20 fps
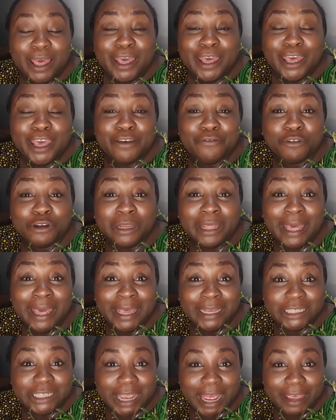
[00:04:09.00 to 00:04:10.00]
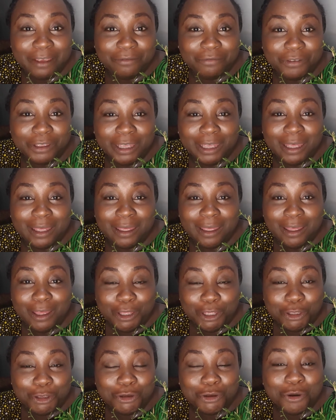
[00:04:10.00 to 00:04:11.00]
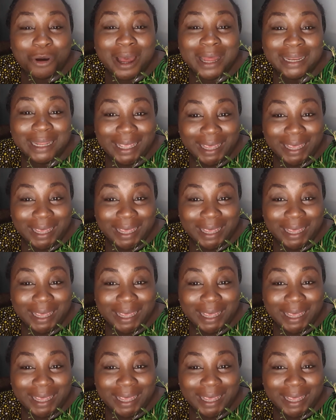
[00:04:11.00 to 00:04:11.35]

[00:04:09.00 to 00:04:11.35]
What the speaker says: even HIV, and